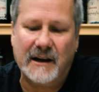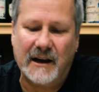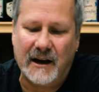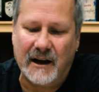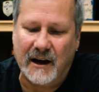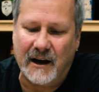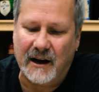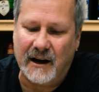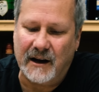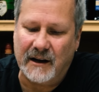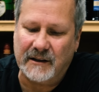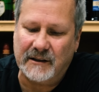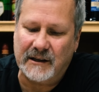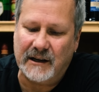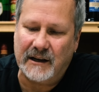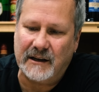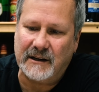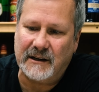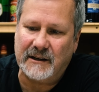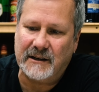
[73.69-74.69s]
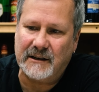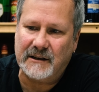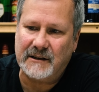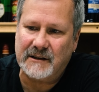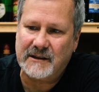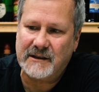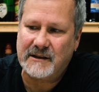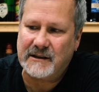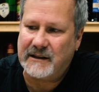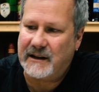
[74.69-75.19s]

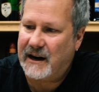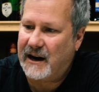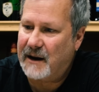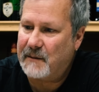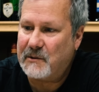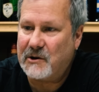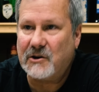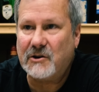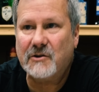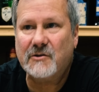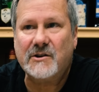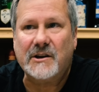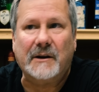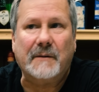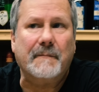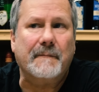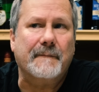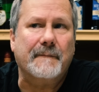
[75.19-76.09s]
That I'm introducing.